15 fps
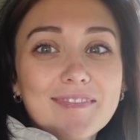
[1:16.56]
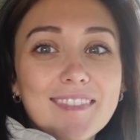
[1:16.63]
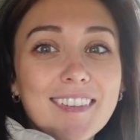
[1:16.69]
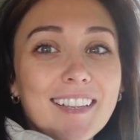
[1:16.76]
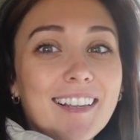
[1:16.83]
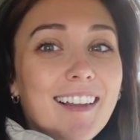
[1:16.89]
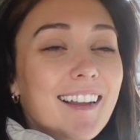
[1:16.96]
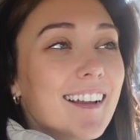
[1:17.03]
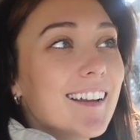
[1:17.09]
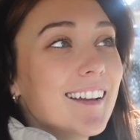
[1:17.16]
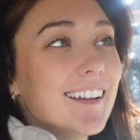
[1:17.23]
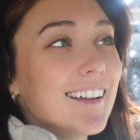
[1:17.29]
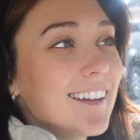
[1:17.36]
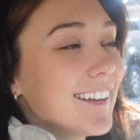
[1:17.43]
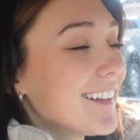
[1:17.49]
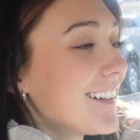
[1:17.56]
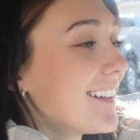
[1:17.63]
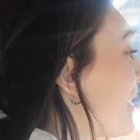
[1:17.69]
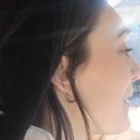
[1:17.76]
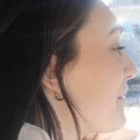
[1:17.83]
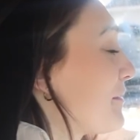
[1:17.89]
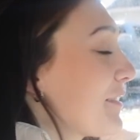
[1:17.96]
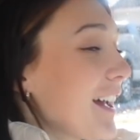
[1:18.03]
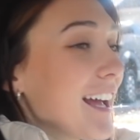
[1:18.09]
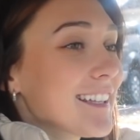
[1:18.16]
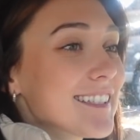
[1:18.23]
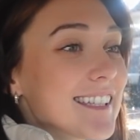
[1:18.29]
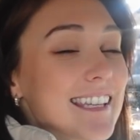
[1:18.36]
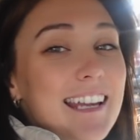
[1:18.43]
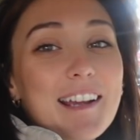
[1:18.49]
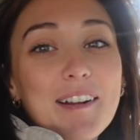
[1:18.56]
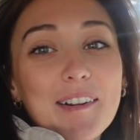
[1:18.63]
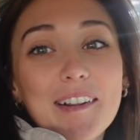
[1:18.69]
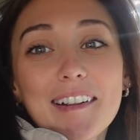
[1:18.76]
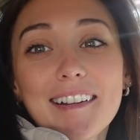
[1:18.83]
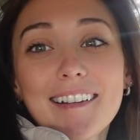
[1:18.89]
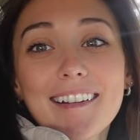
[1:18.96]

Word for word: she's been in the video. The fat stinker.